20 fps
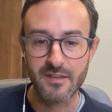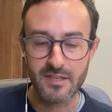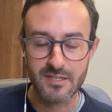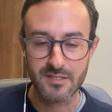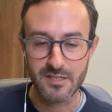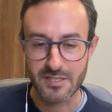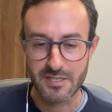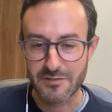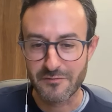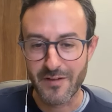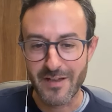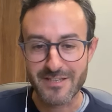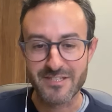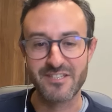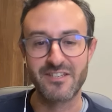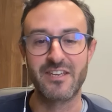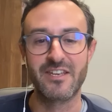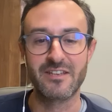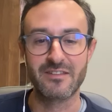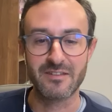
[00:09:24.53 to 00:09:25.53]
It's
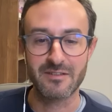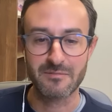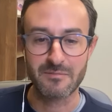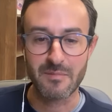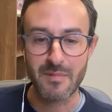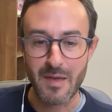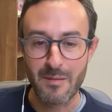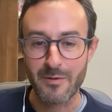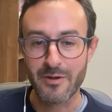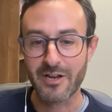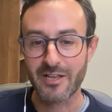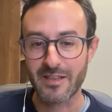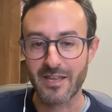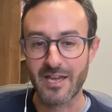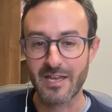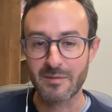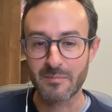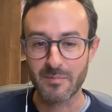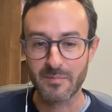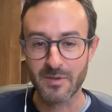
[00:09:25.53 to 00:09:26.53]
fascinating. The mammary
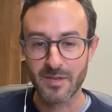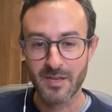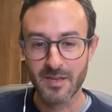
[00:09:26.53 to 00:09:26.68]
gland